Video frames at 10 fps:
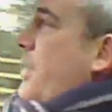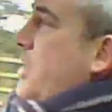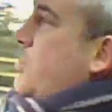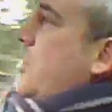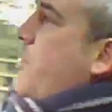
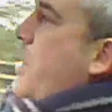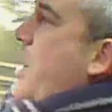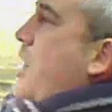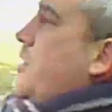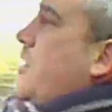that's when the
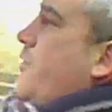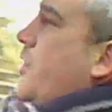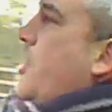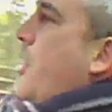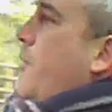power
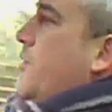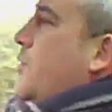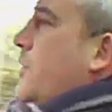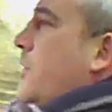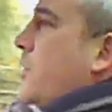delivery comes with